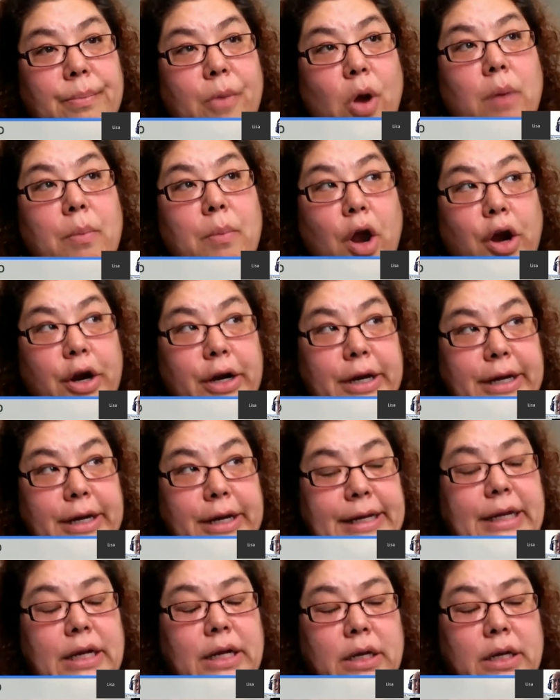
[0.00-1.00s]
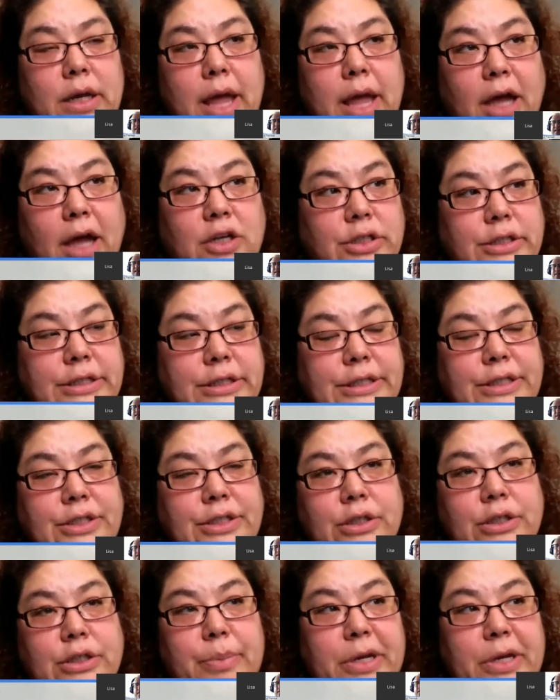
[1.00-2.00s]
our marketing actually
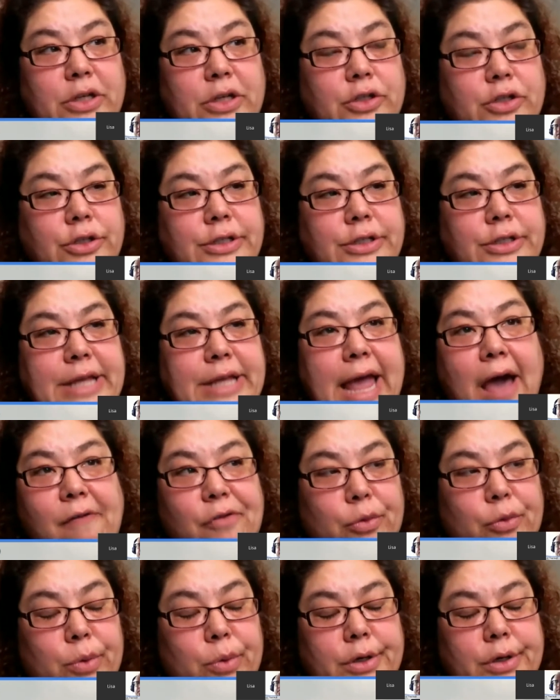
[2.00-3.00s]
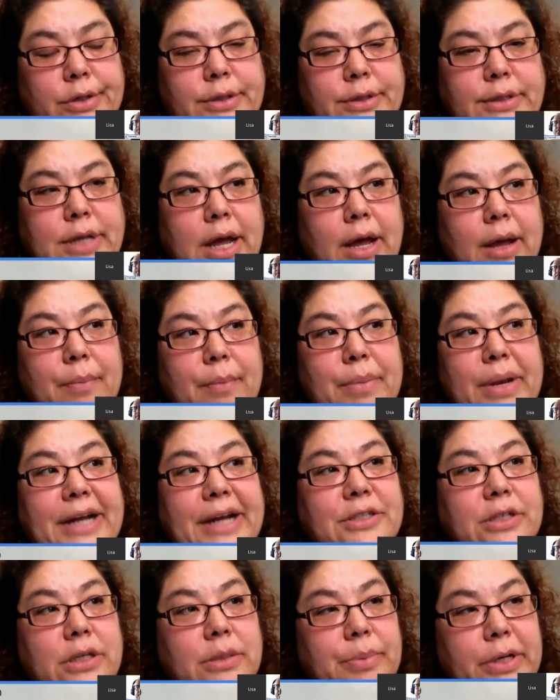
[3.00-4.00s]
took pictures afterwards, but I
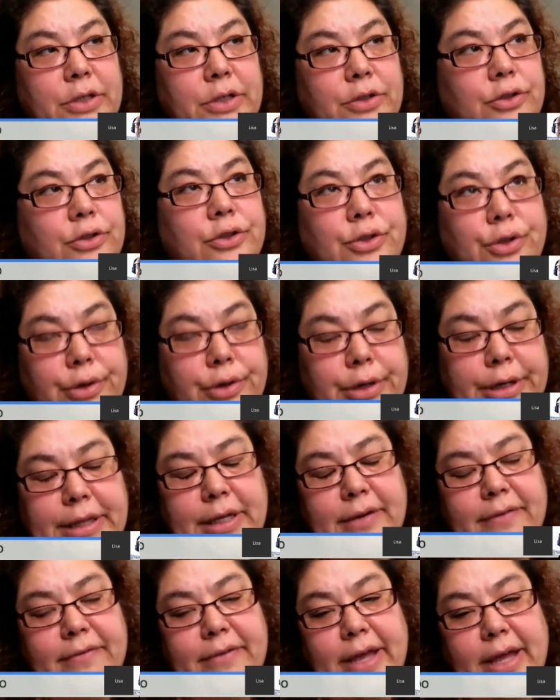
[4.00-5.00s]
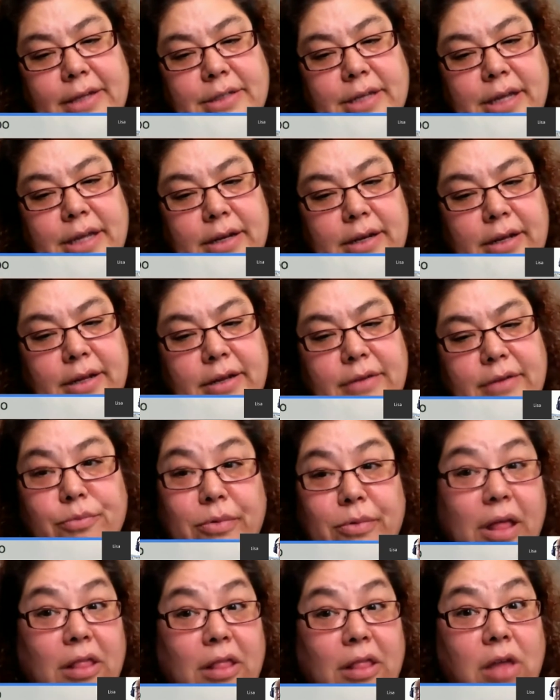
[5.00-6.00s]
took pictures during the event, and then
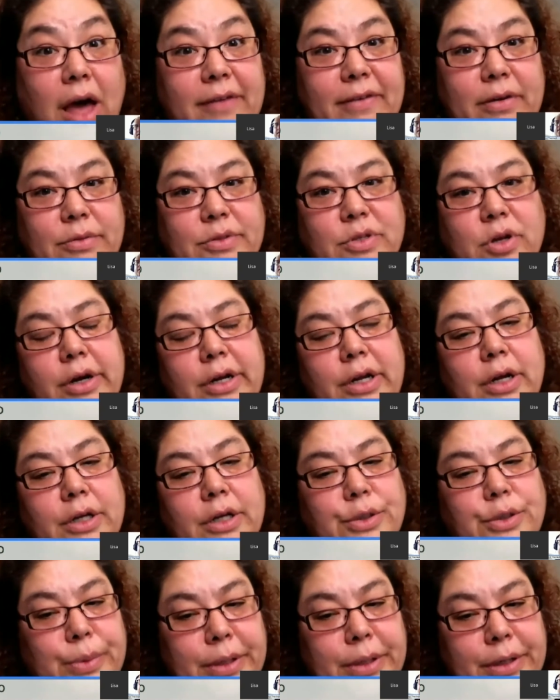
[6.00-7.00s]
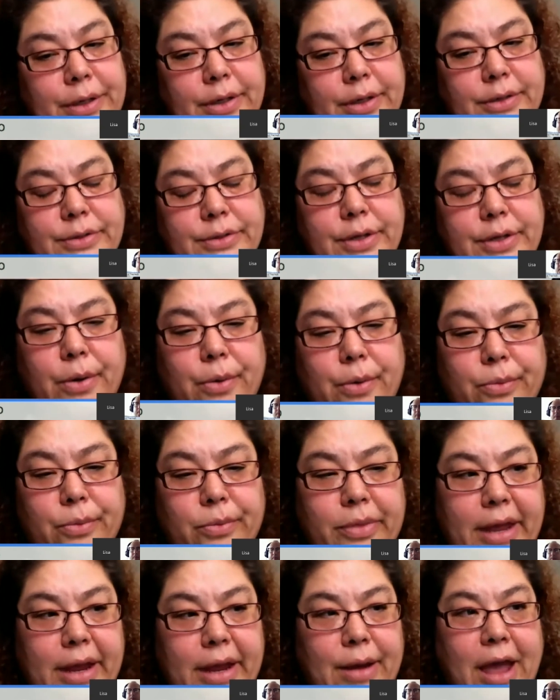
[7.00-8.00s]
a lot of it was already on Twitter. So
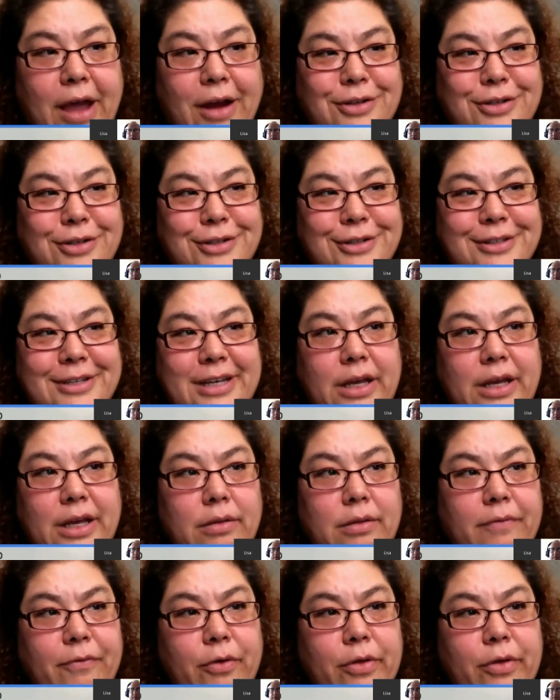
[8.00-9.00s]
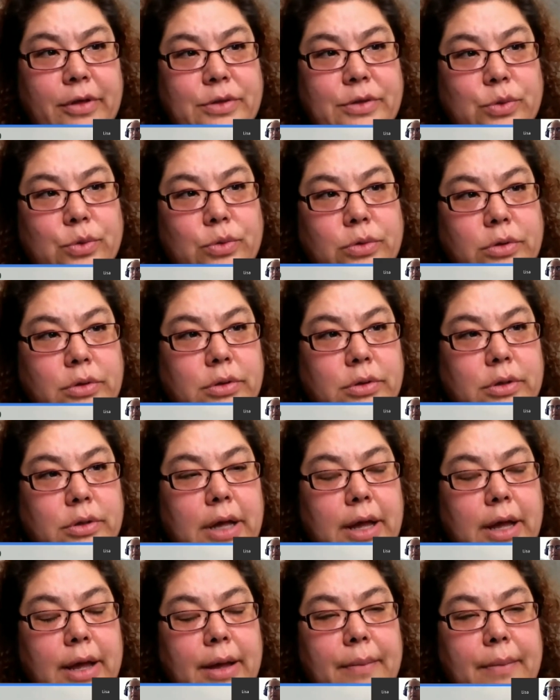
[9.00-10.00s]
they actually, for the school
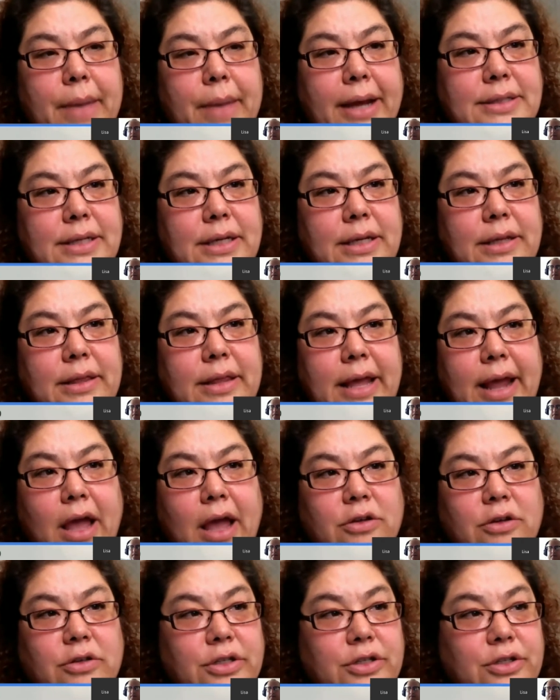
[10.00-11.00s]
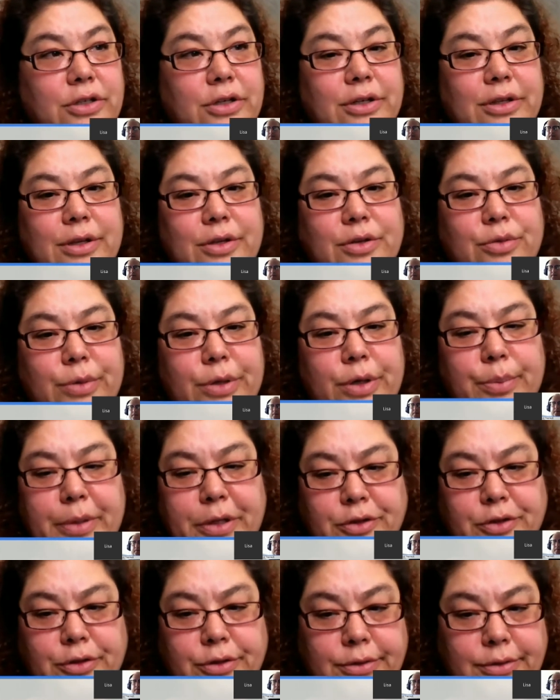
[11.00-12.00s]
magazine, they actually took the Twitter
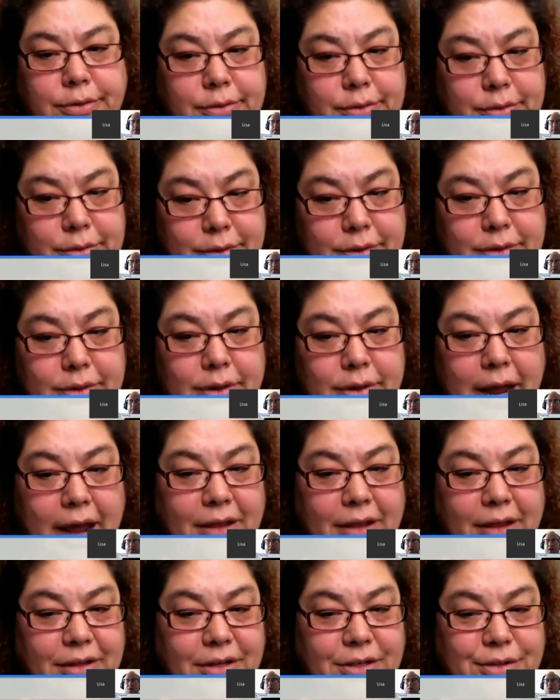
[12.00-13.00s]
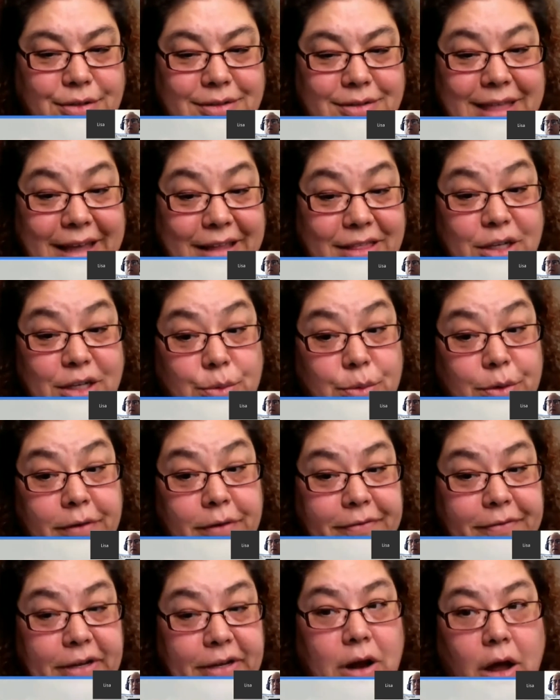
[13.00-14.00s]
picture and then put the
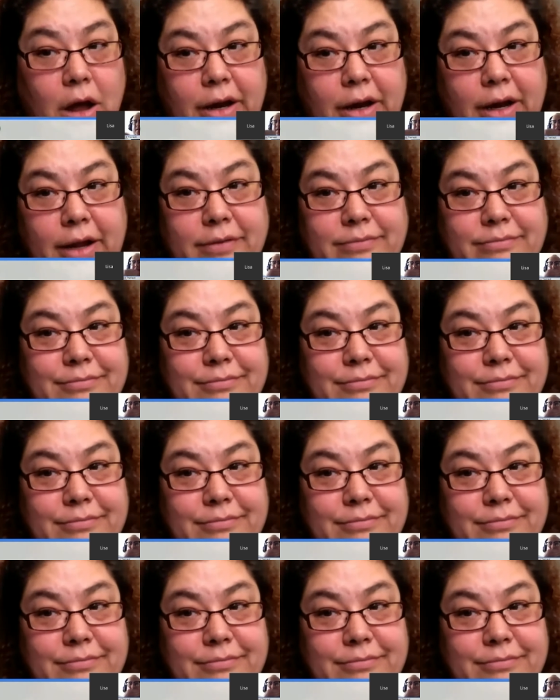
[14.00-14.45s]
Twitter feed on it.